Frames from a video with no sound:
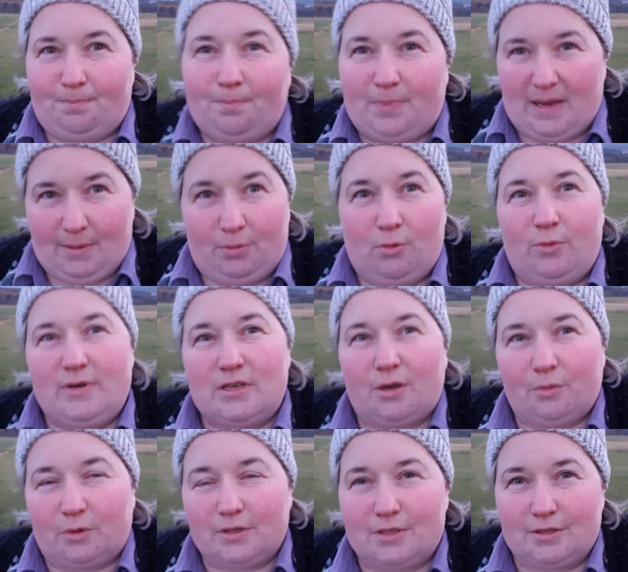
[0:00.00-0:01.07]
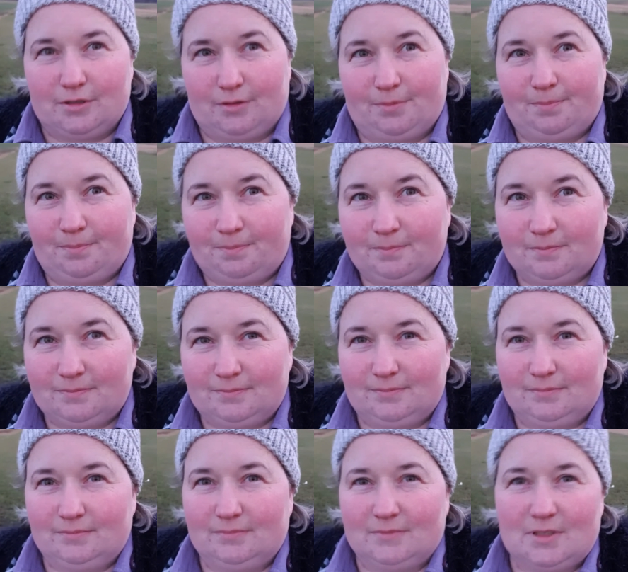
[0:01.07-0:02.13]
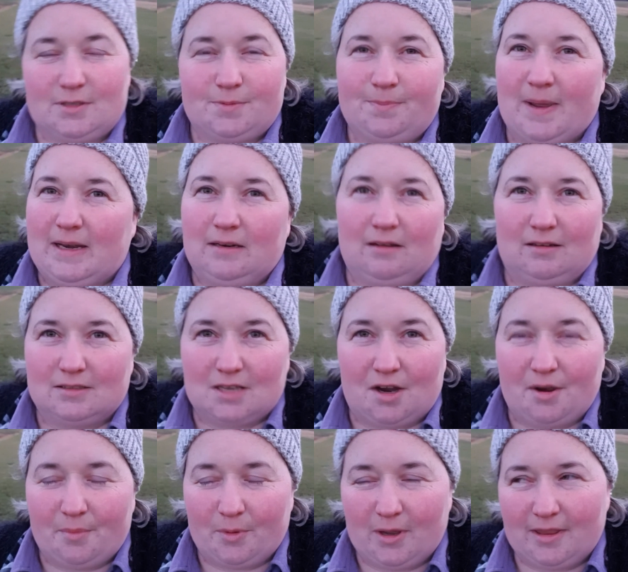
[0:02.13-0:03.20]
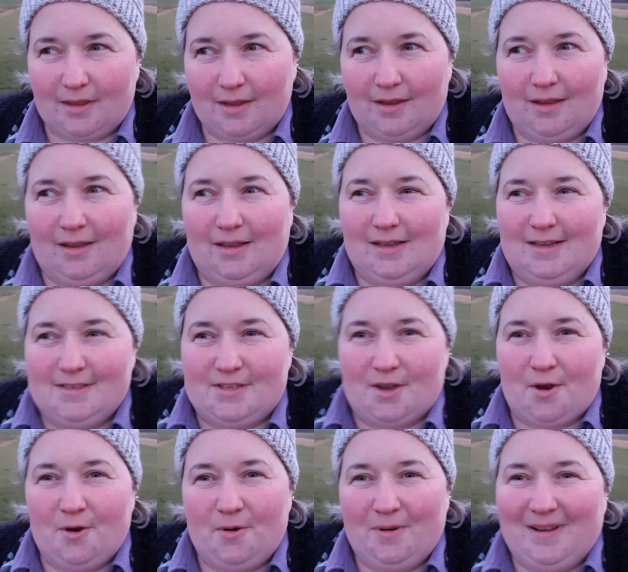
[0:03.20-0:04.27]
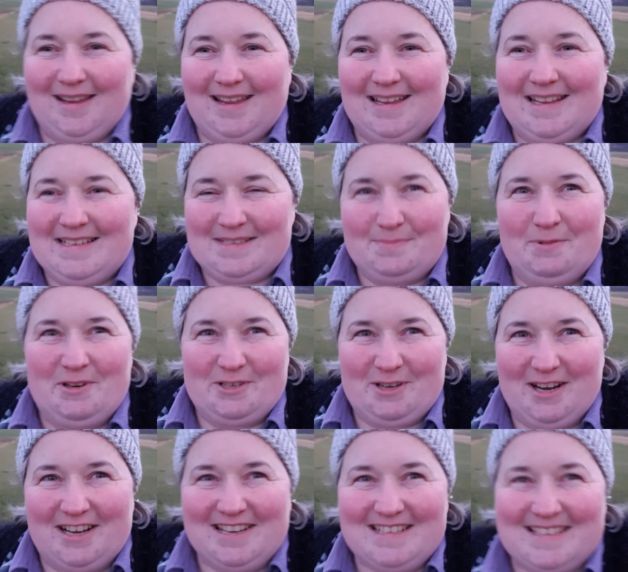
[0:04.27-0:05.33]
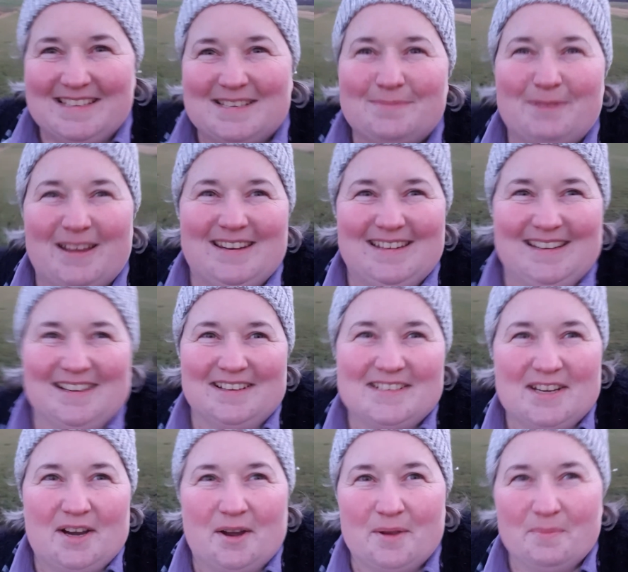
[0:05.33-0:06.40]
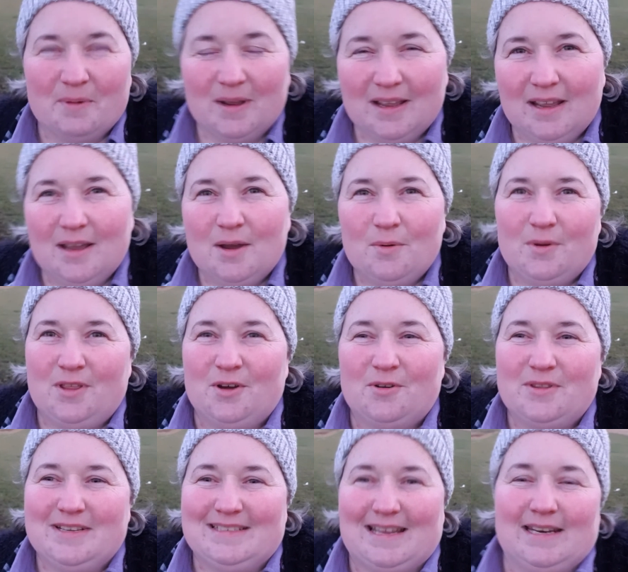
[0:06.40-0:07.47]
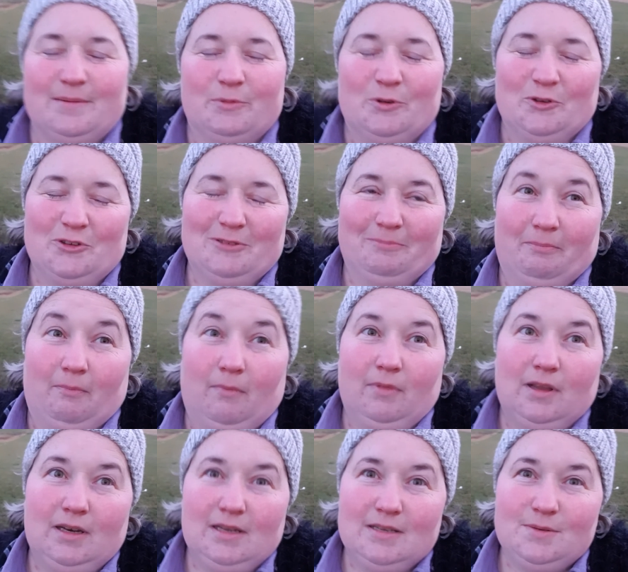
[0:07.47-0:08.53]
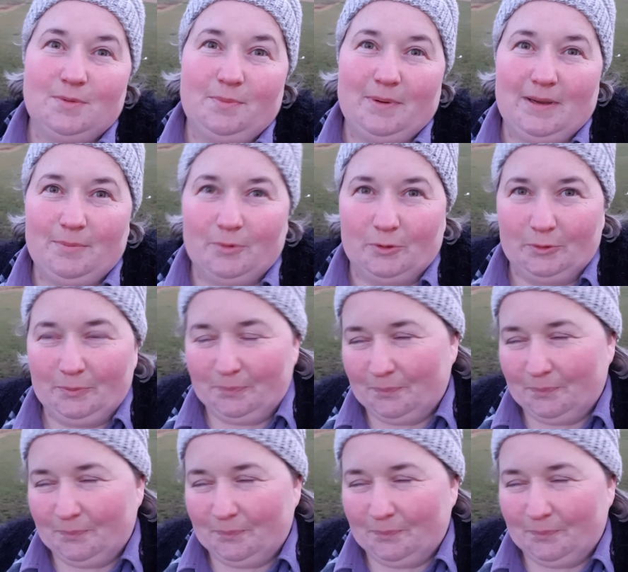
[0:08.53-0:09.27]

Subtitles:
people we don't want to spend our time with. So it's much nicer spending our time with all these animals than it is with people.